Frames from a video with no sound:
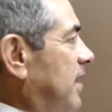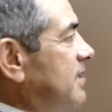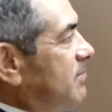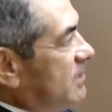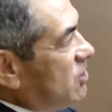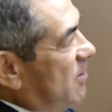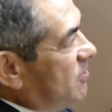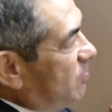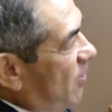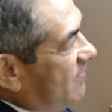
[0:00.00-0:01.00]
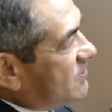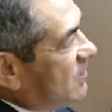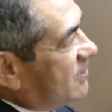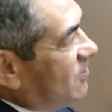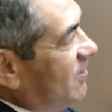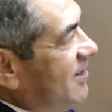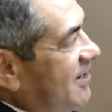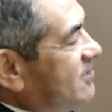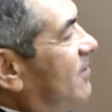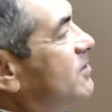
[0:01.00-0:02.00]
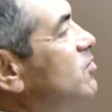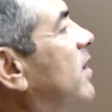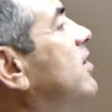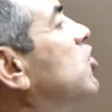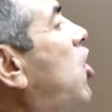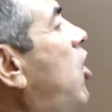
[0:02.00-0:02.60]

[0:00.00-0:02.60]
when I did my job in the private sector, is I always knew I could